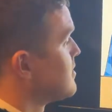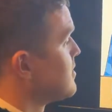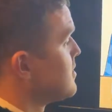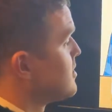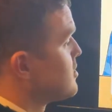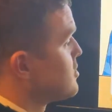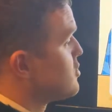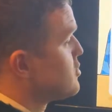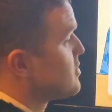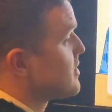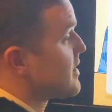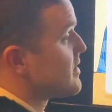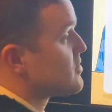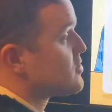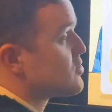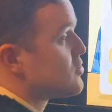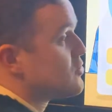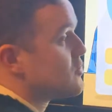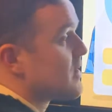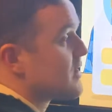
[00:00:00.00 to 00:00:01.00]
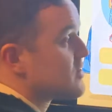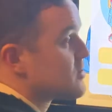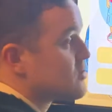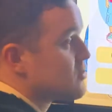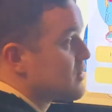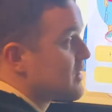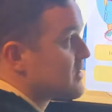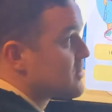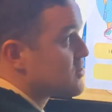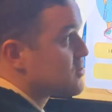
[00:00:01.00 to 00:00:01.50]
2 add 2 add 2
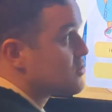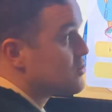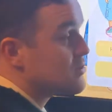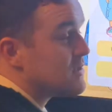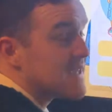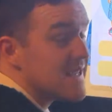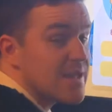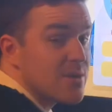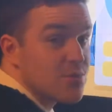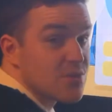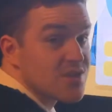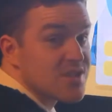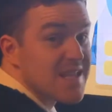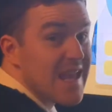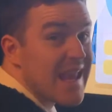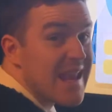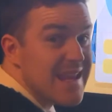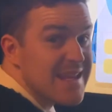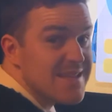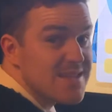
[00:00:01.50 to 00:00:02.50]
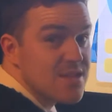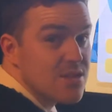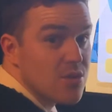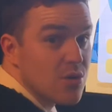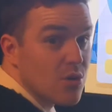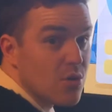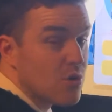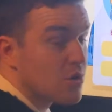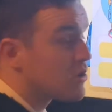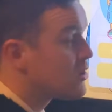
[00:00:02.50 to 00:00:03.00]
add 2 equals 8.
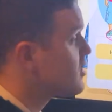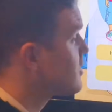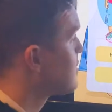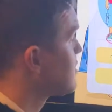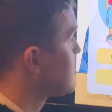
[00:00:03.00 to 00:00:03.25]
Or